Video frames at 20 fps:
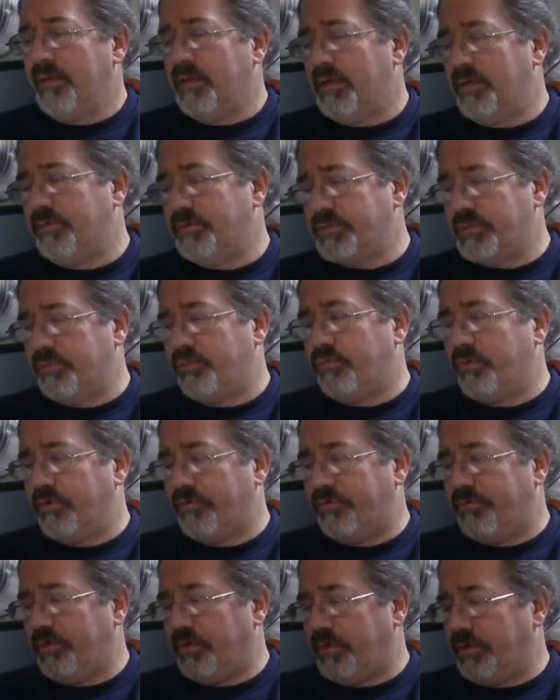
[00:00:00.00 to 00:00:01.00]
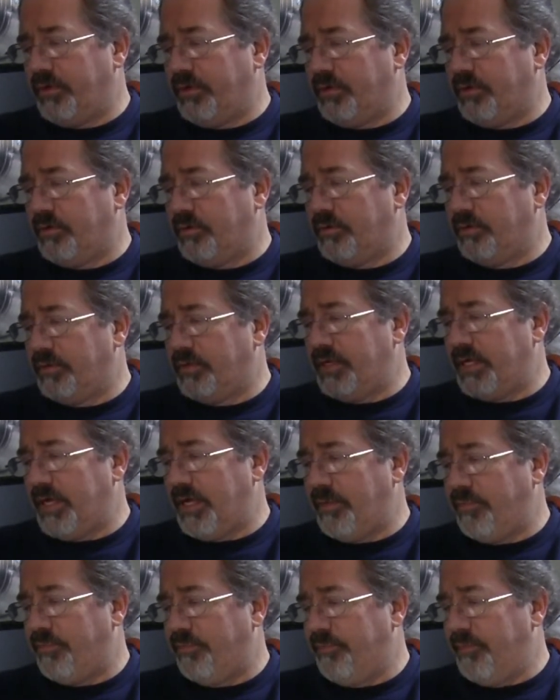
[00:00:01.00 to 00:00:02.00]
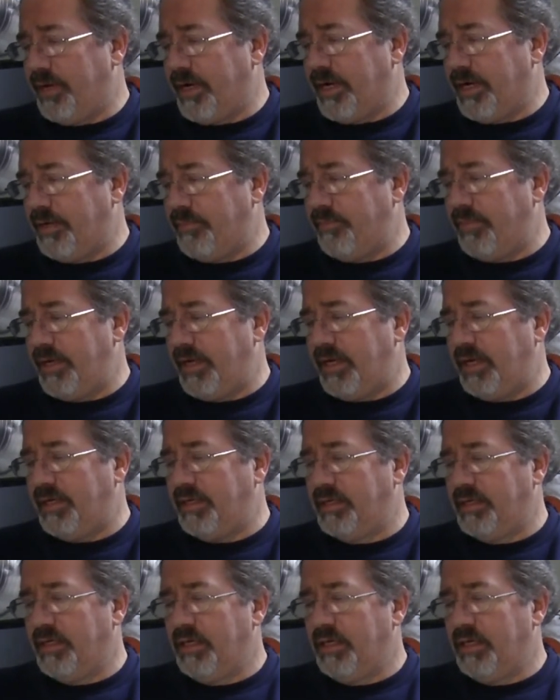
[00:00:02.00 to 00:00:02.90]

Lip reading: It was a portfolio that I had made,